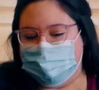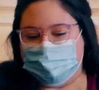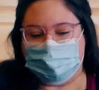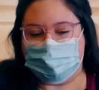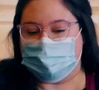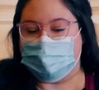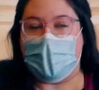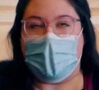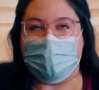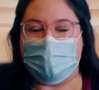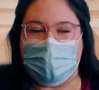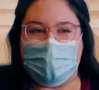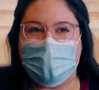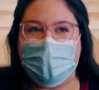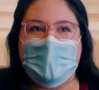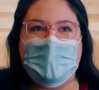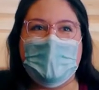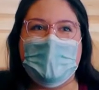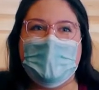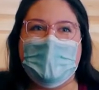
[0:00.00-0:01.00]

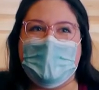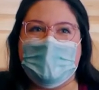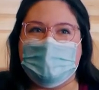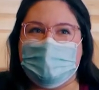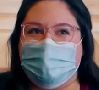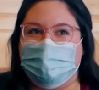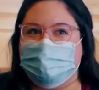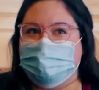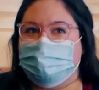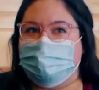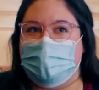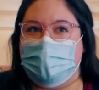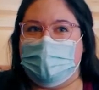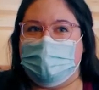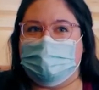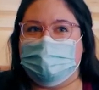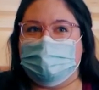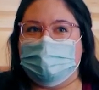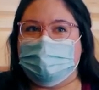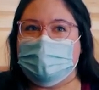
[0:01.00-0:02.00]
drama. There's
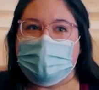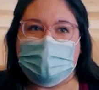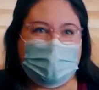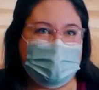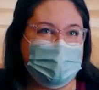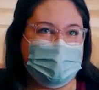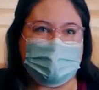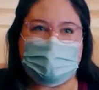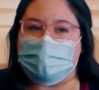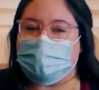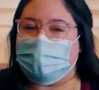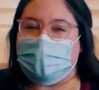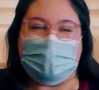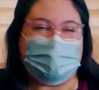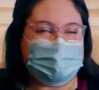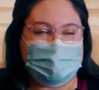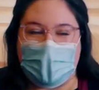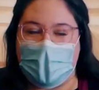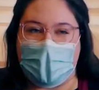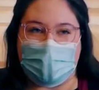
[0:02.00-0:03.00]
a secretive,
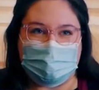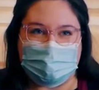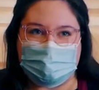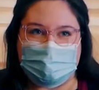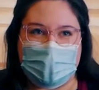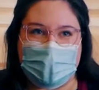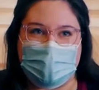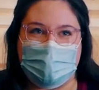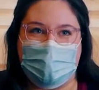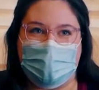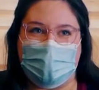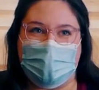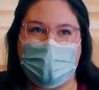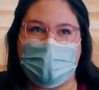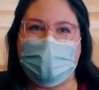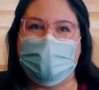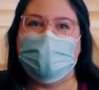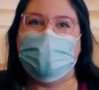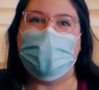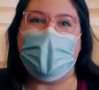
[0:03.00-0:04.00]
crazy
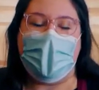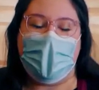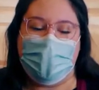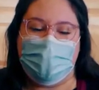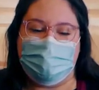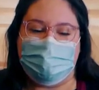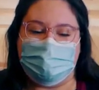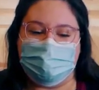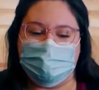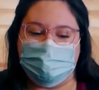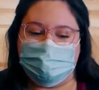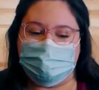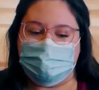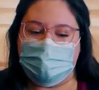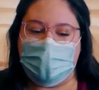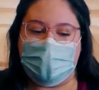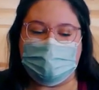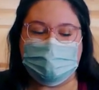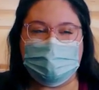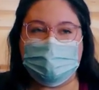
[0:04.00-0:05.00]
housekeeper, and
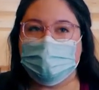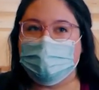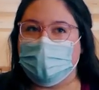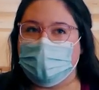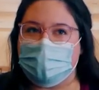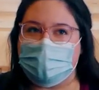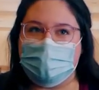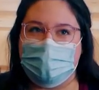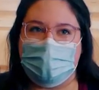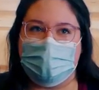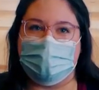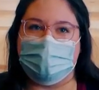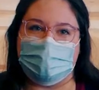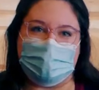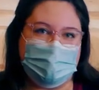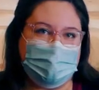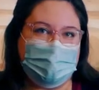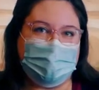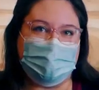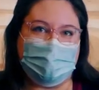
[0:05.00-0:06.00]
she has to work with the
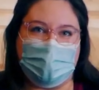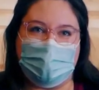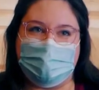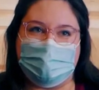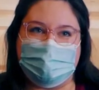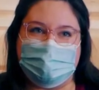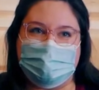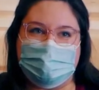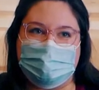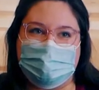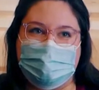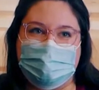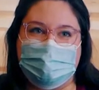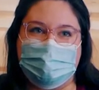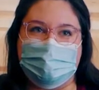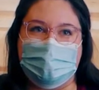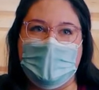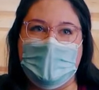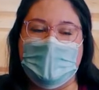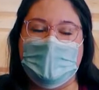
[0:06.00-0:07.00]
brooding brothers
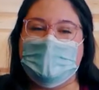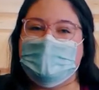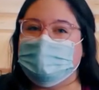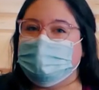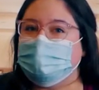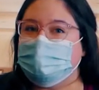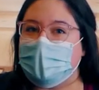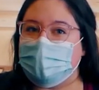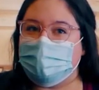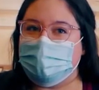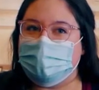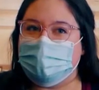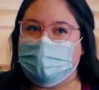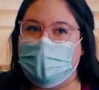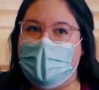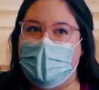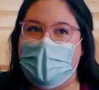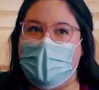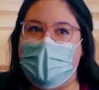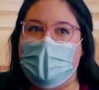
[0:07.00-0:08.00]
to save the
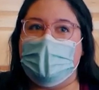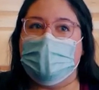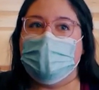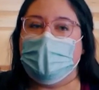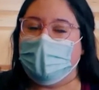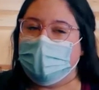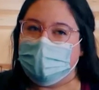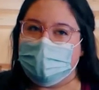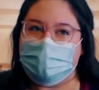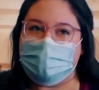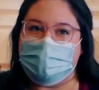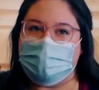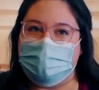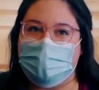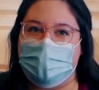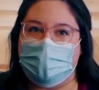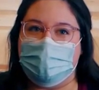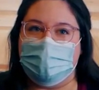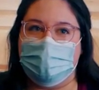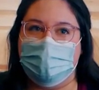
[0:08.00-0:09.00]
day, not only the
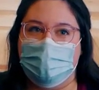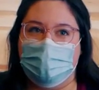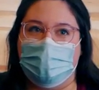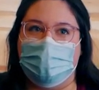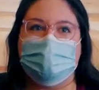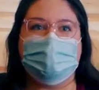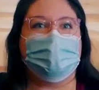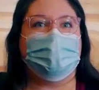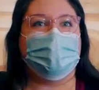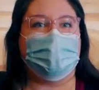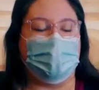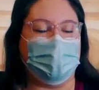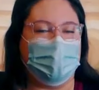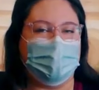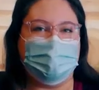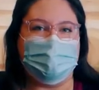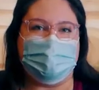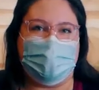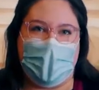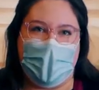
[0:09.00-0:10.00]
manor, but also her
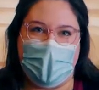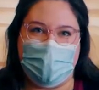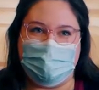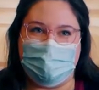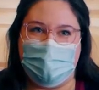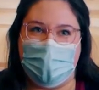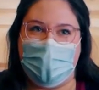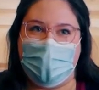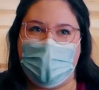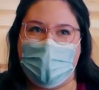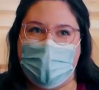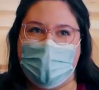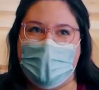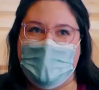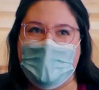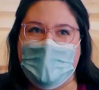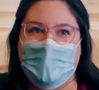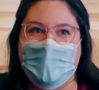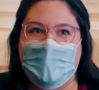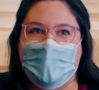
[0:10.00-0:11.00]
own timeline.
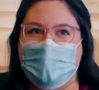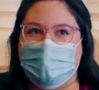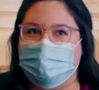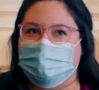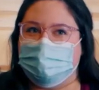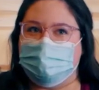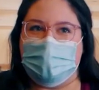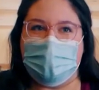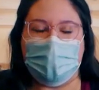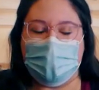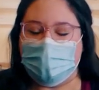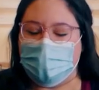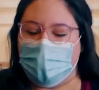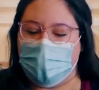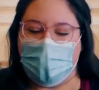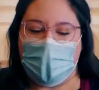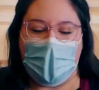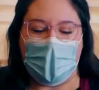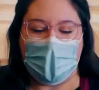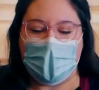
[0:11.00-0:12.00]
It's
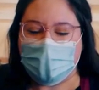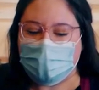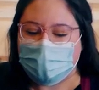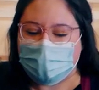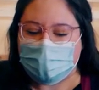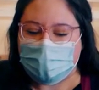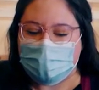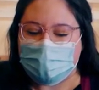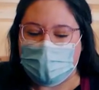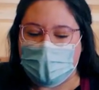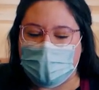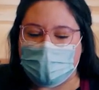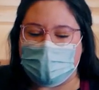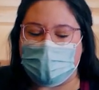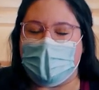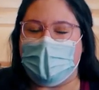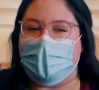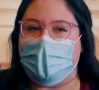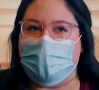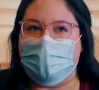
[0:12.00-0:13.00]
a wonderful
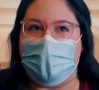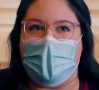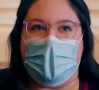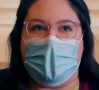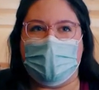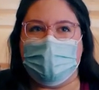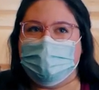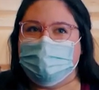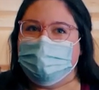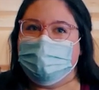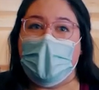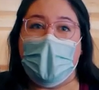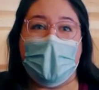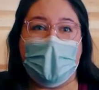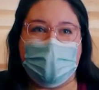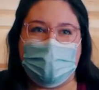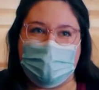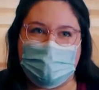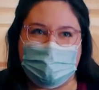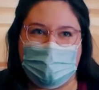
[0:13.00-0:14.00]
book. Um, I
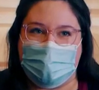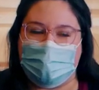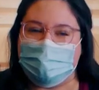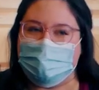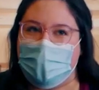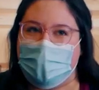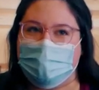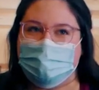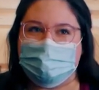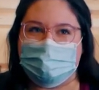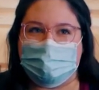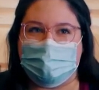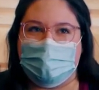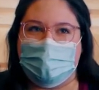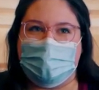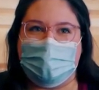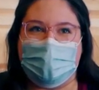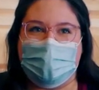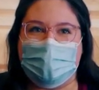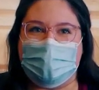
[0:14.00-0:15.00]
highly recommend
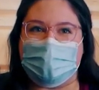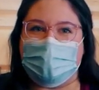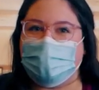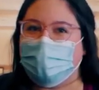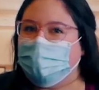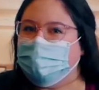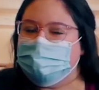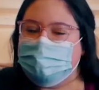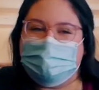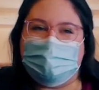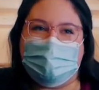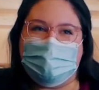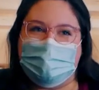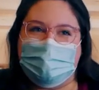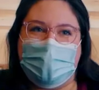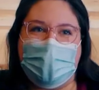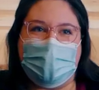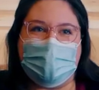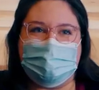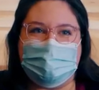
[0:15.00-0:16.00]
reading it curled up on
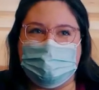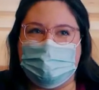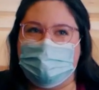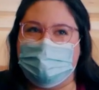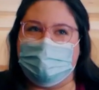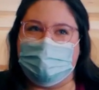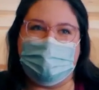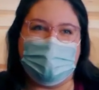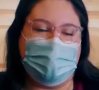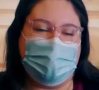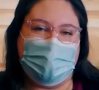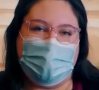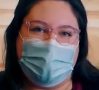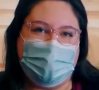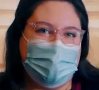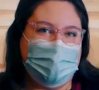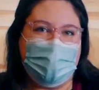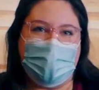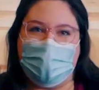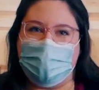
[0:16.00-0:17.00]
the couch with your
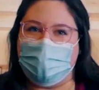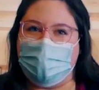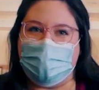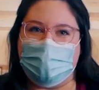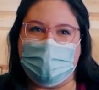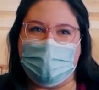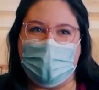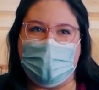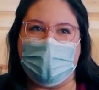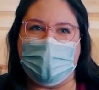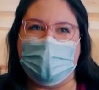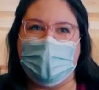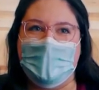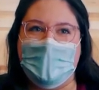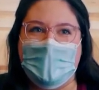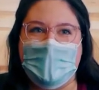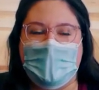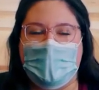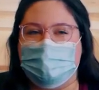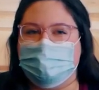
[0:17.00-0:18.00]
blanket and hot cocoa.
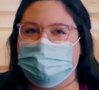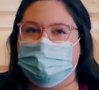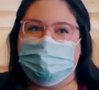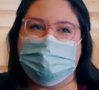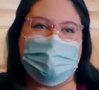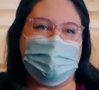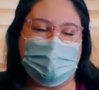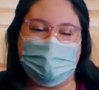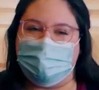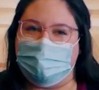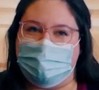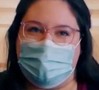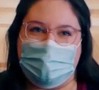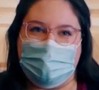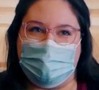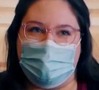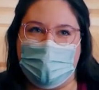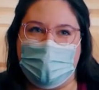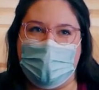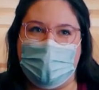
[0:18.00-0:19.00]
It's a super
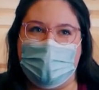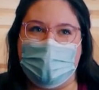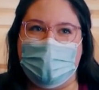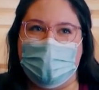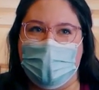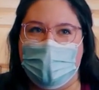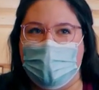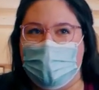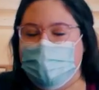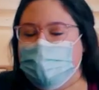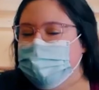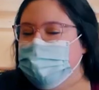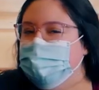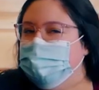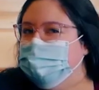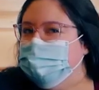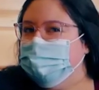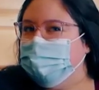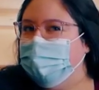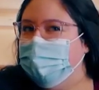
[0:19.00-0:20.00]
funny read, and I hope
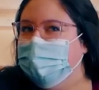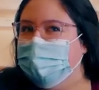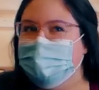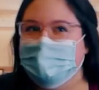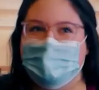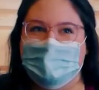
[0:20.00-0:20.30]
you enjoy.